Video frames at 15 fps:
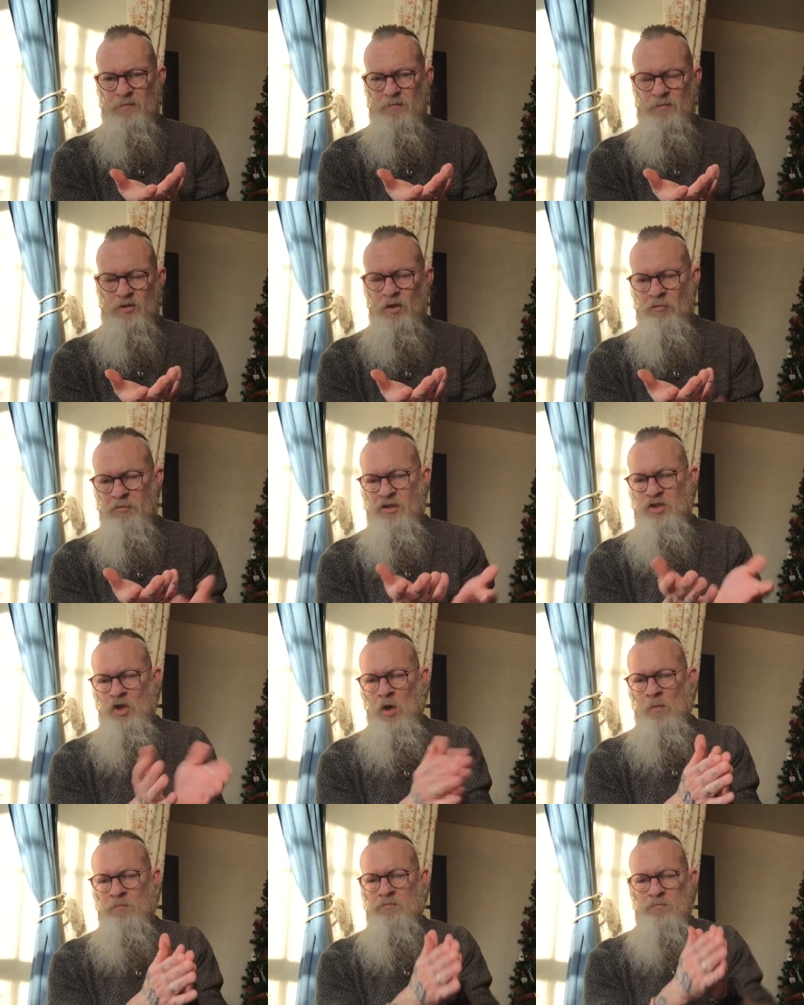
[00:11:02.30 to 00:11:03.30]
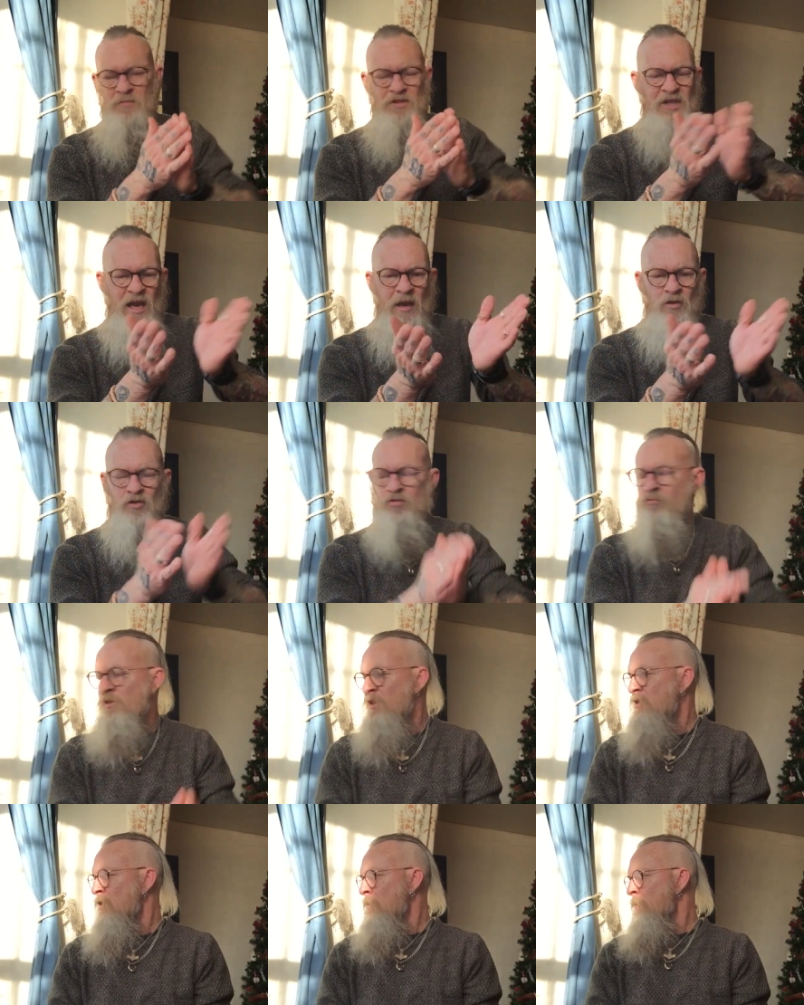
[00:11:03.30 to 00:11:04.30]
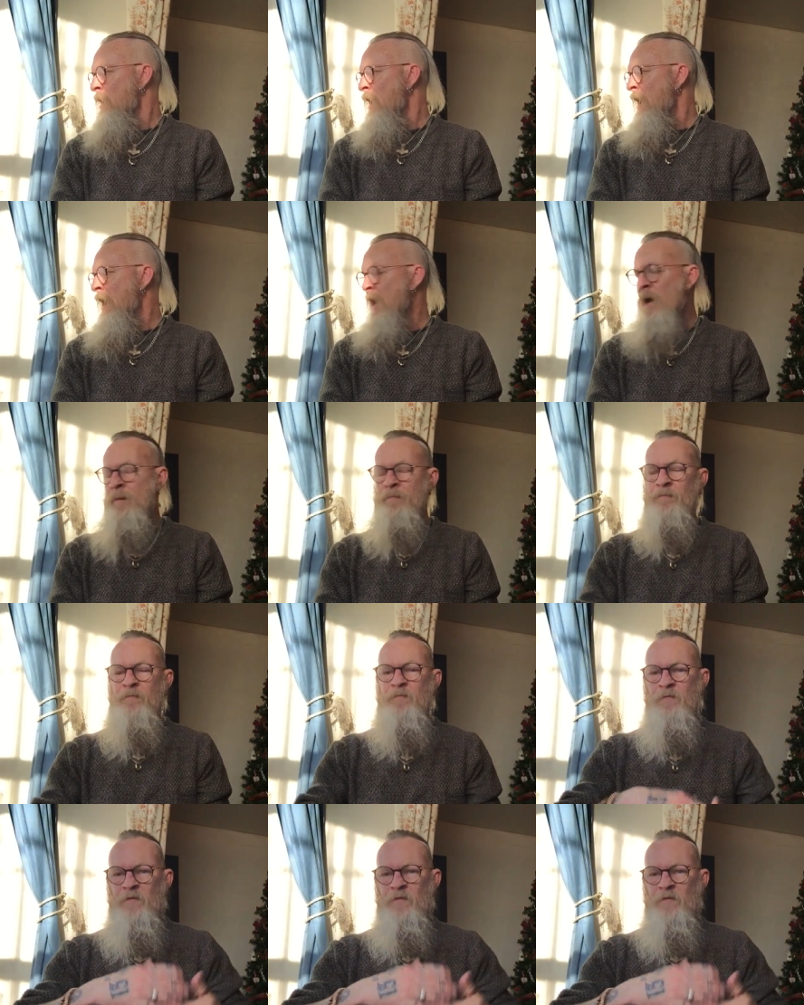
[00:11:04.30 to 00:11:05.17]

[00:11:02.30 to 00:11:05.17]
sorry, John, Scouserism,